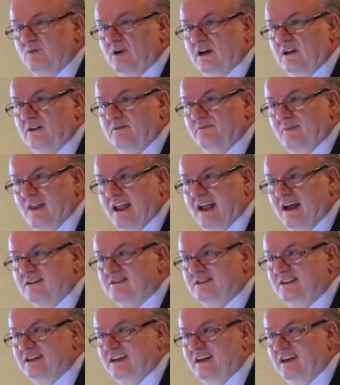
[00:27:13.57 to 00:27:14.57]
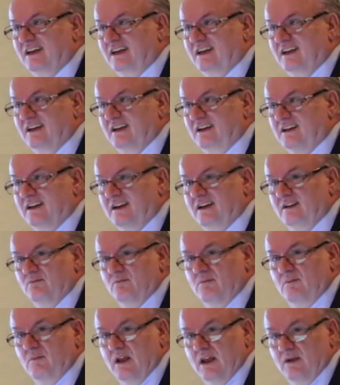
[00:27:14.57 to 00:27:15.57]
Well, LTE
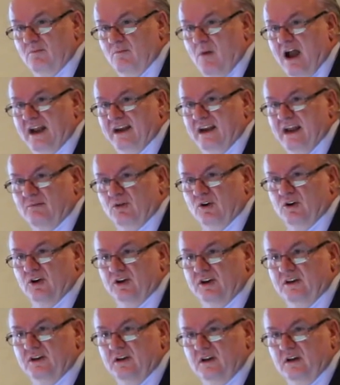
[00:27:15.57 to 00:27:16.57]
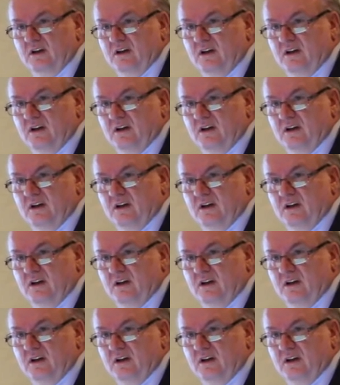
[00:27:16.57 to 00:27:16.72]
in my neighborhood